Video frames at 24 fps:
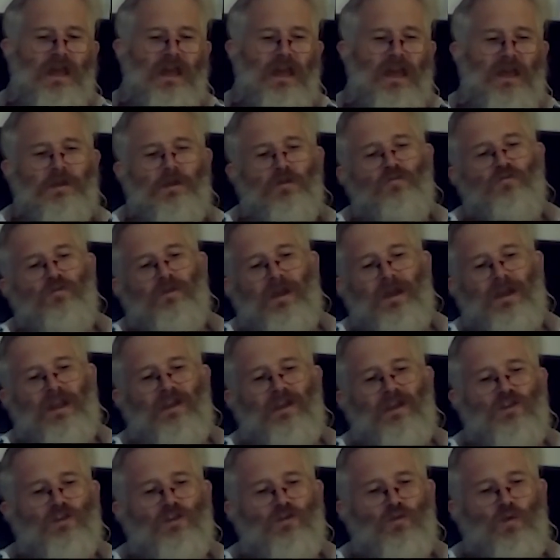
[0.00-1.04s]
it's a really
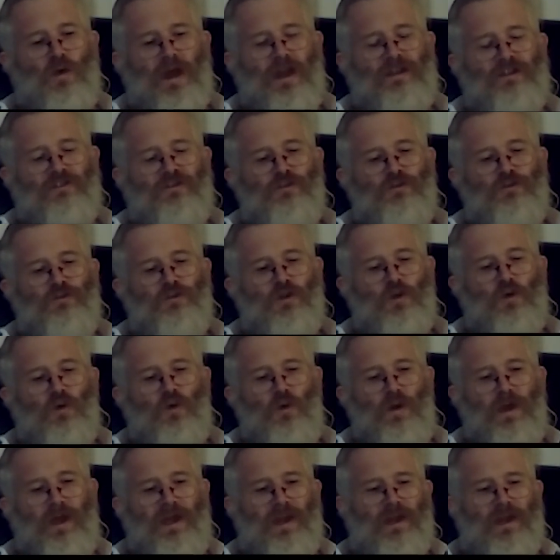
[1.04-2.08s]
good way to do your
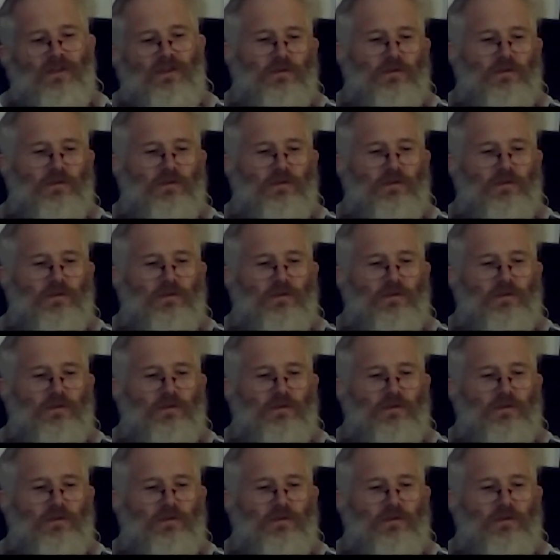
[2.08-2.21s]
week.